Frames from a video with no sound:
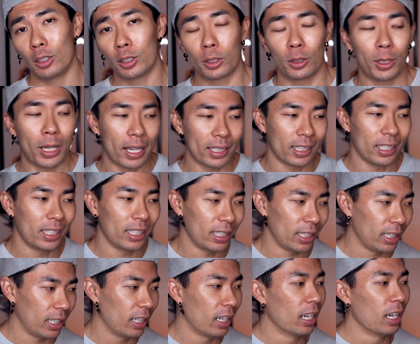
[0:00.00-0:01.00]
so you guys can
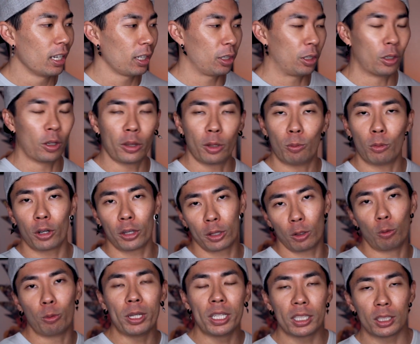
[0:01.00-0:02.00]
see the more of the
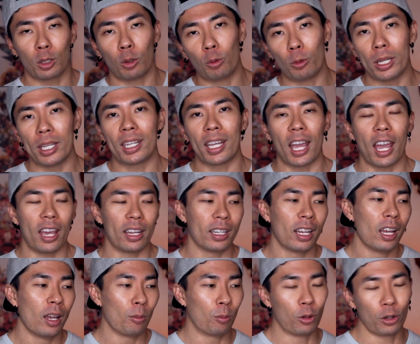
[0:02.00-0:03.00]
week to week and
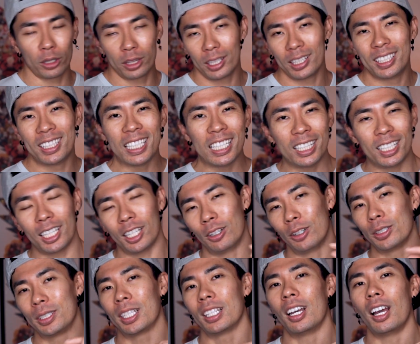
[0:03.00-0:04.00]
more of the
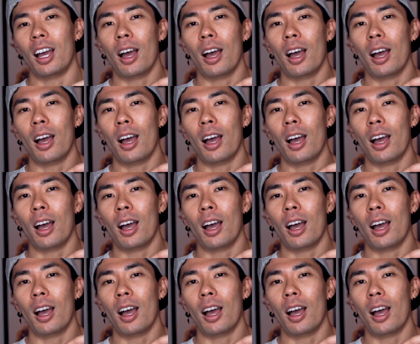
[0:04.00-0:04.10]
details